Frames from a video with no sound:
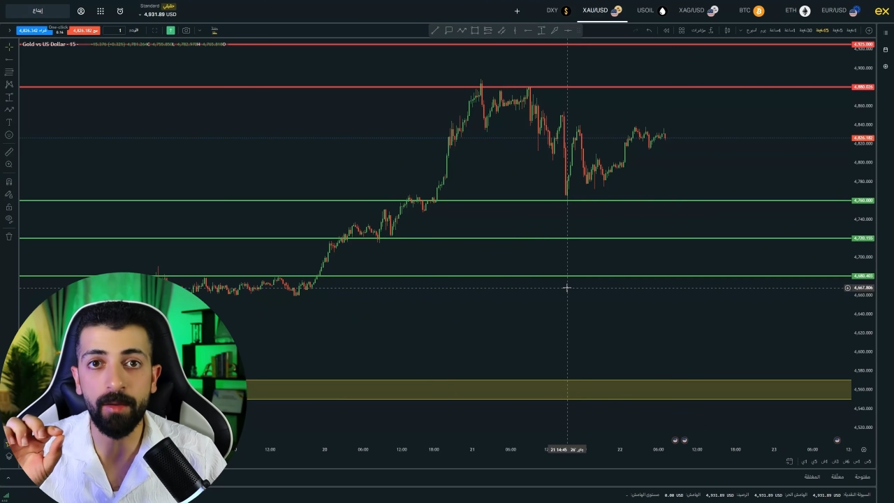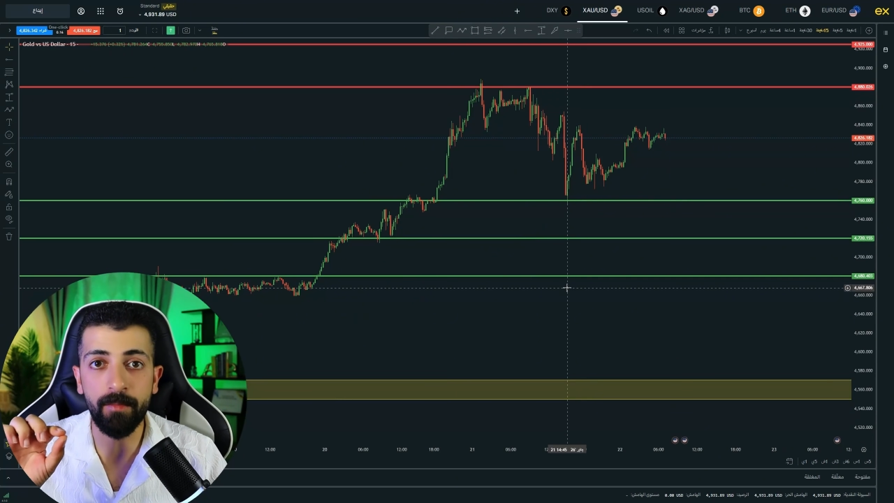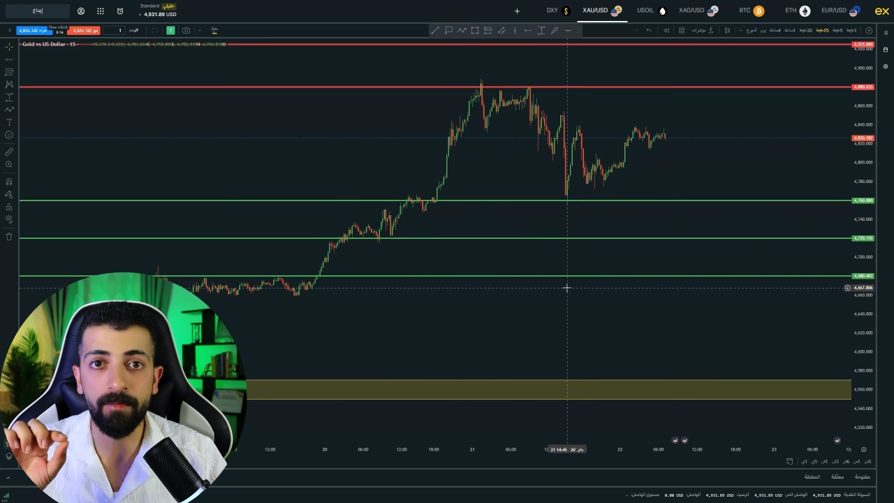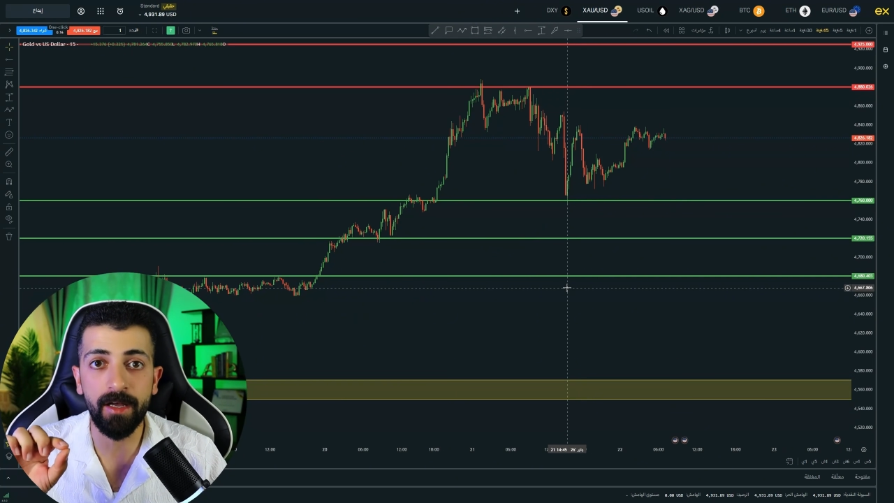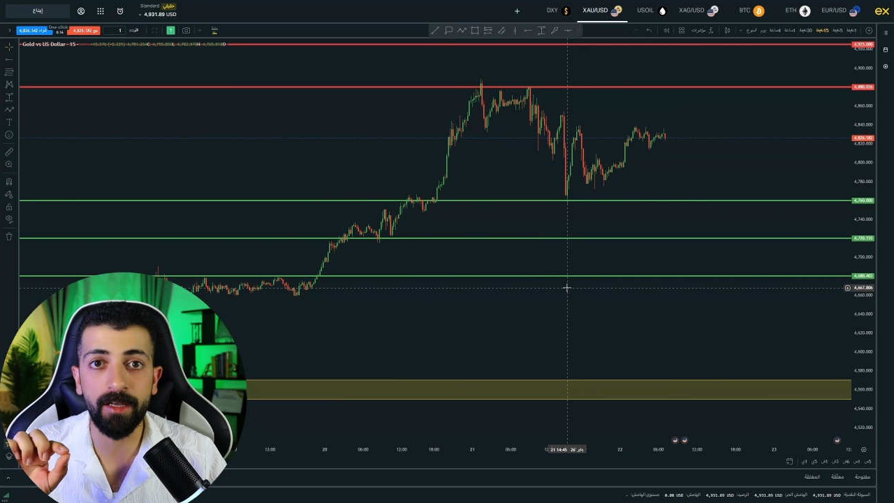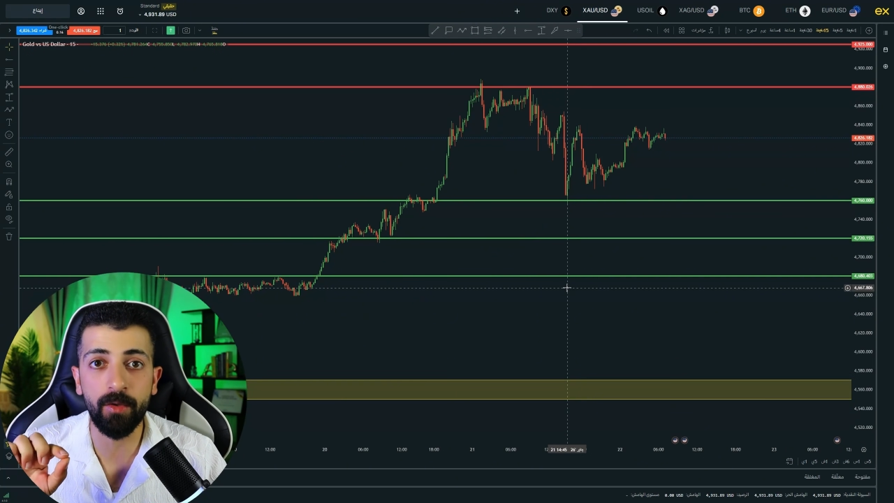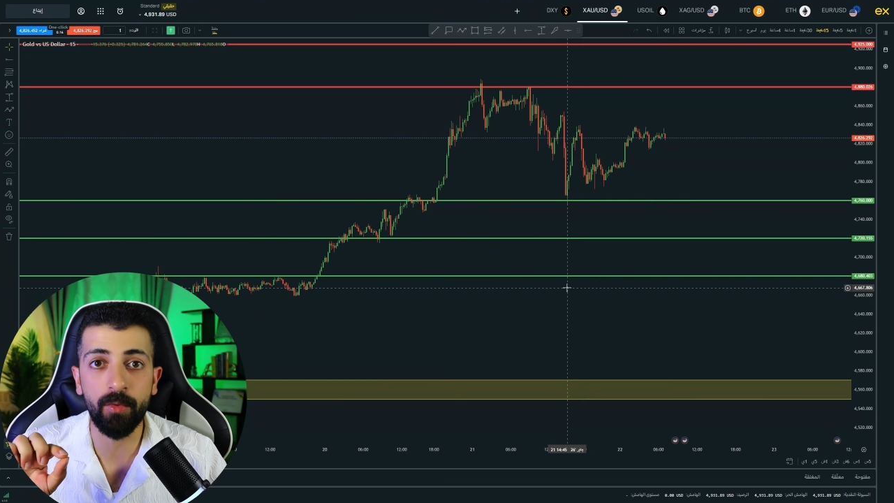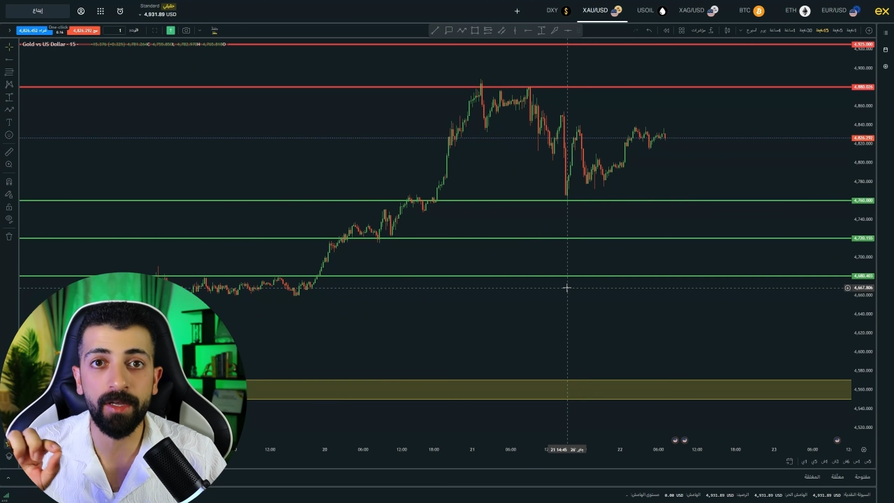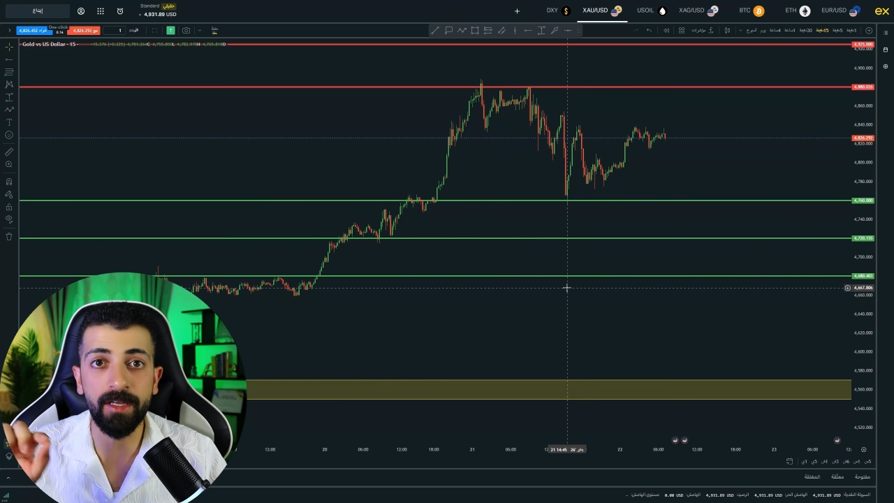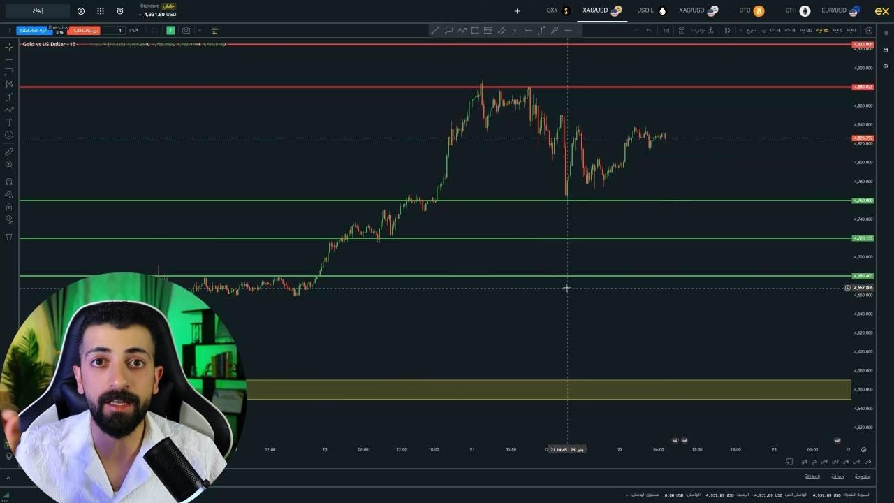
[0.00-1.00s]
up very
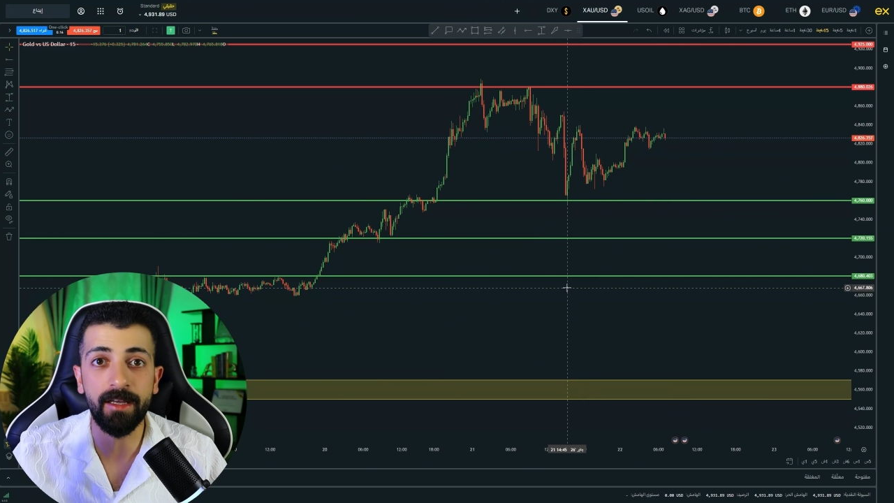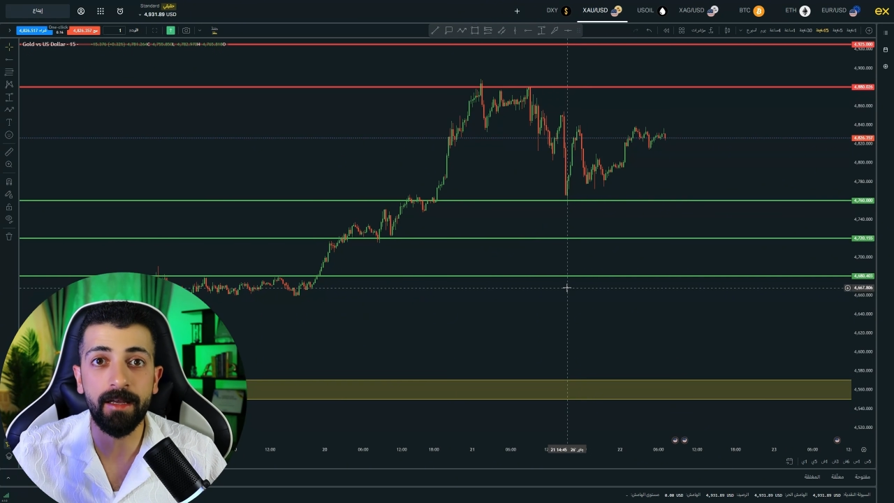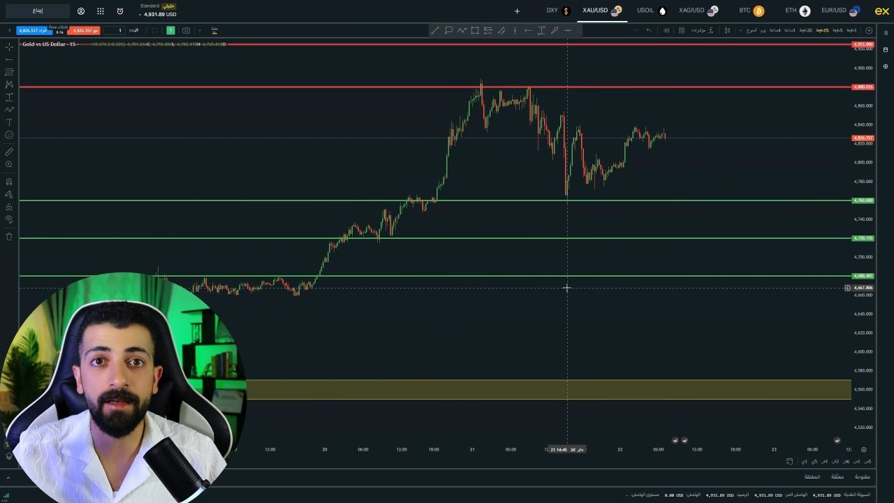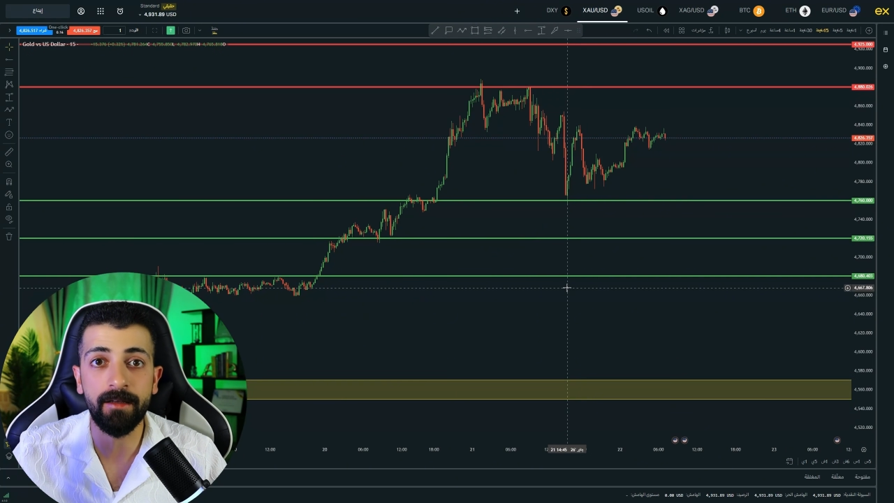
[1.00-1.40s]
quickly,